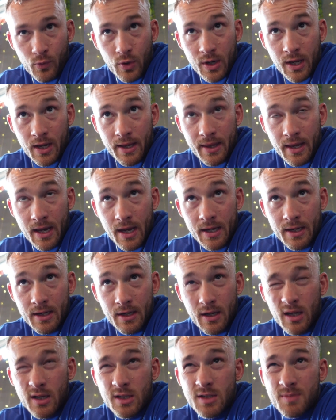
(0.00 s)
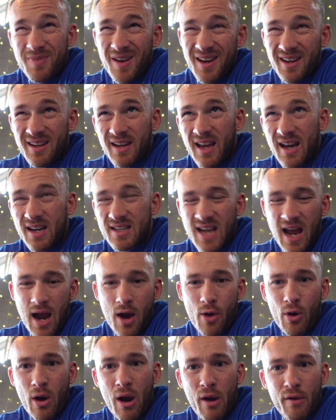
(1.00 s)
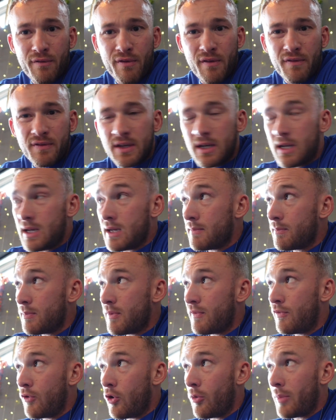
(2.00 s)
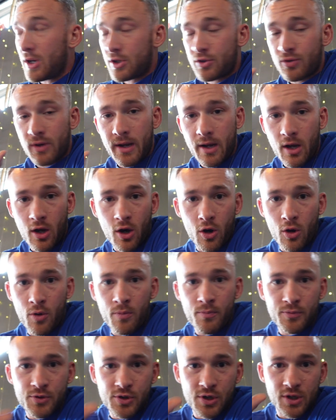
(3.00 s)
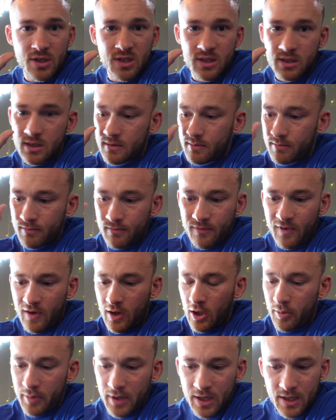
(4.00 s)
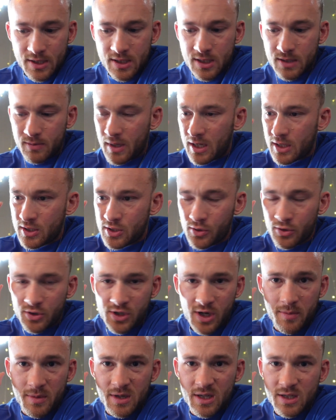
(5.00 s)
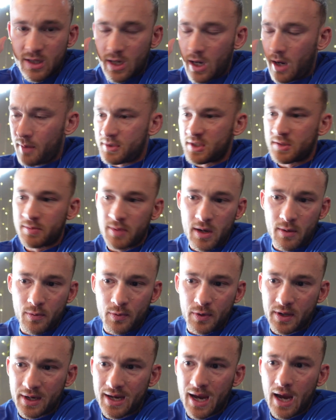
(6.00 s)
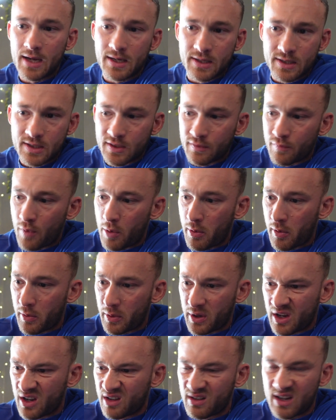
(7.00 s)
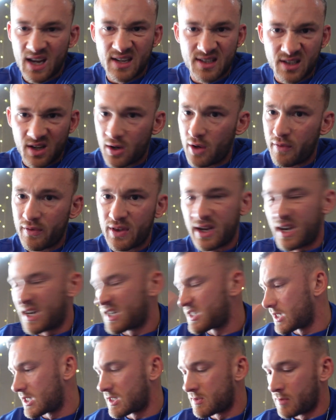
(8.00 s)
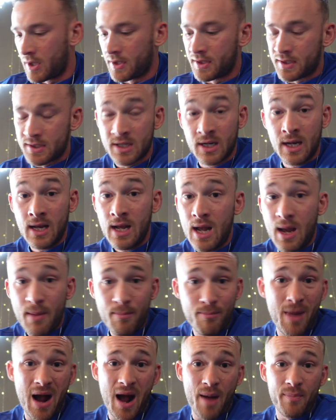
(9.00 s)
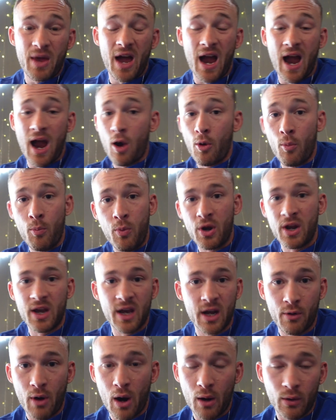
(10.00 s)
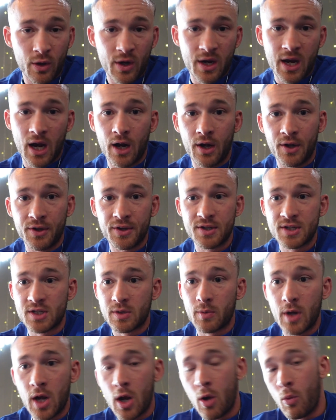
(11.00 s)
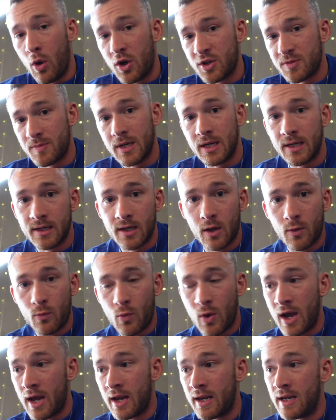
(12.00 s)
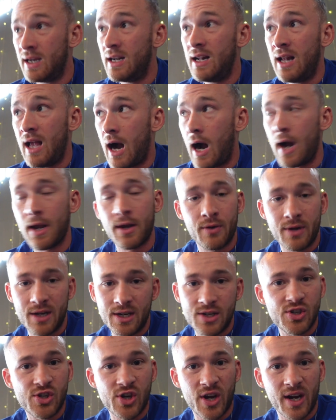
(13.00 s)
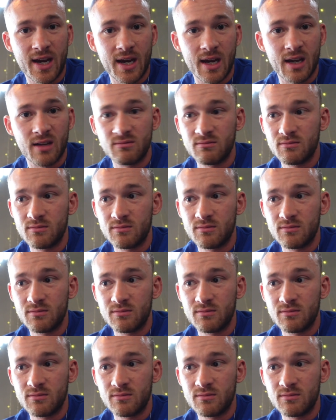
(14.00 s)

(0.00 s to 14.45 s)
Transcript: we're going to then spend the next hour and 15 before my train home, just final bits, making sure Jamie's up to speed with the cadence of what we want to get done over the next 6 months, map that out, put it in our Outlook calendar so we know what's being done when. I don't need to check it.